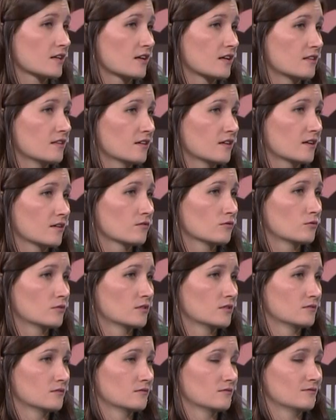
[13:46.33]
I think
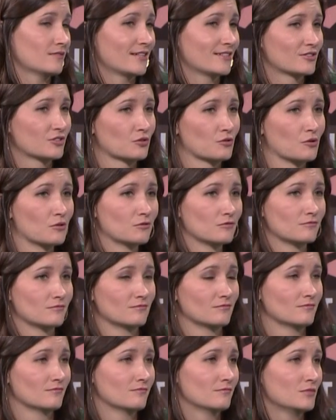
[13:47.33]
everyone has their
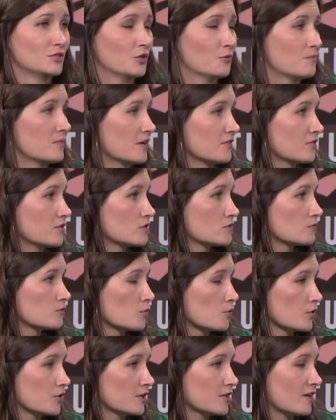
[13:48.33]
own you know, methods
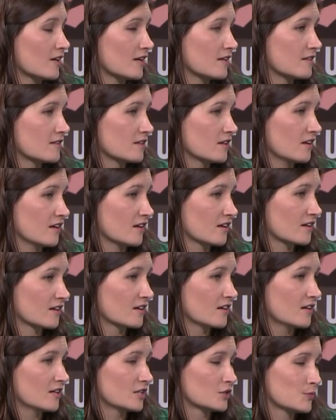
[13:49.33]
for it. I think,
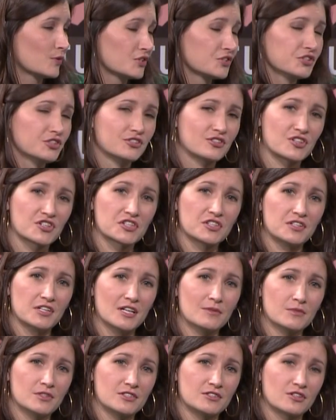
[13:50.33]
especially in our
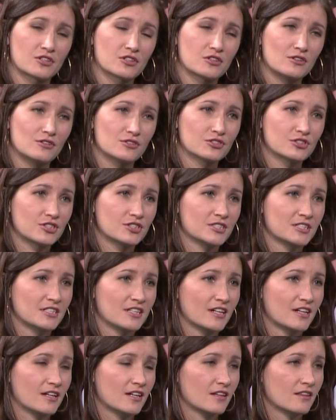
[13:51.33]
climate and our culture
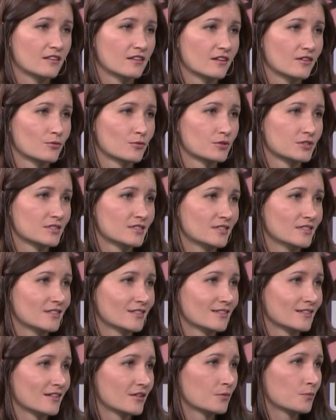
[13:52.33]
today, I think we're
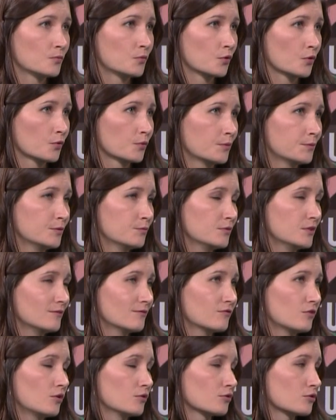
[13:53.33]
seeing that more women
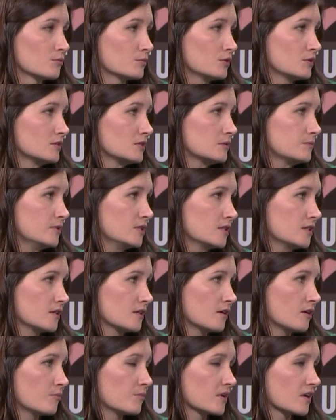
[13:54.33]
being vulnerable and speaking
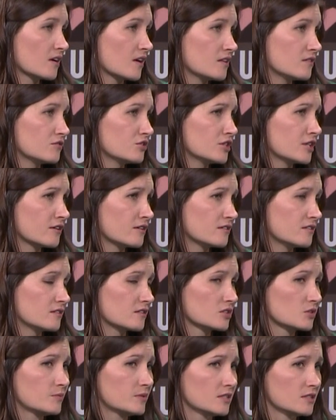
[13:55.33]
up and kind of sharing their
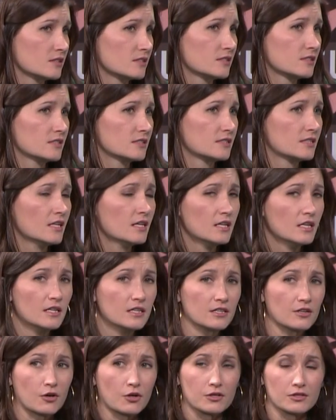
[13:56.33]
experiences
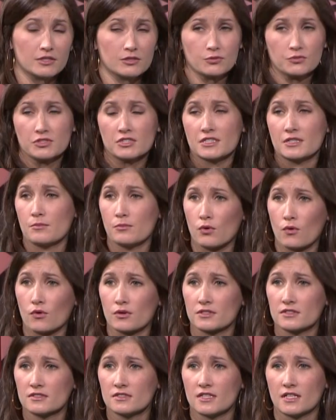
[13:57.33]
are, is really
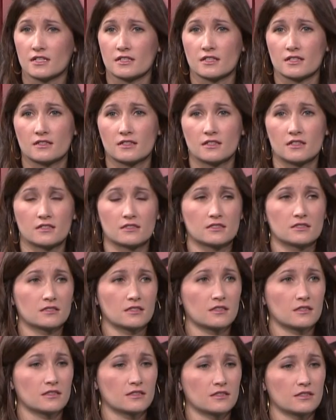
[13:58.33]
important. And I think it's
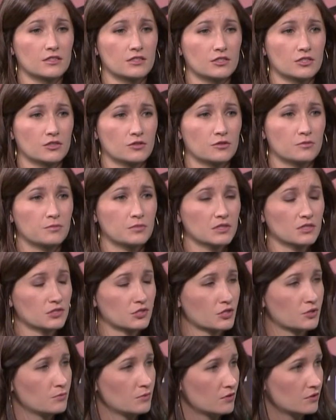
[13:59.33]
a, uh, you know, it builds
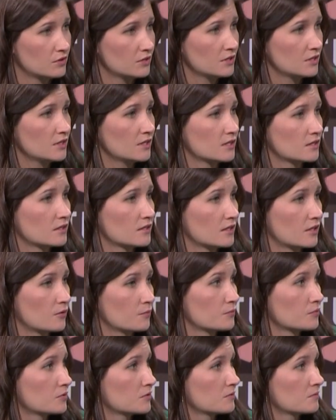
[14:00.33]
community and it
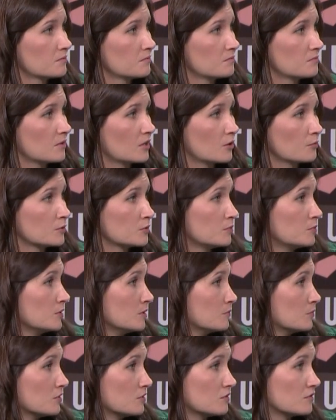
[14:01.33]
helps helps
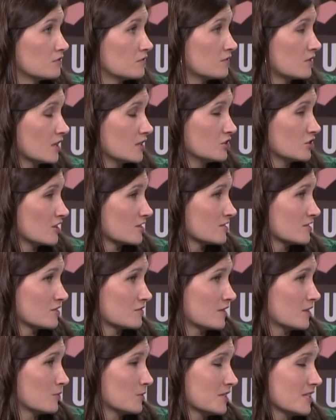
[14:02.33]
people find justice,
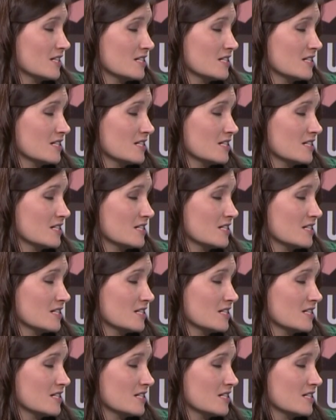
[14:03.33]
find what they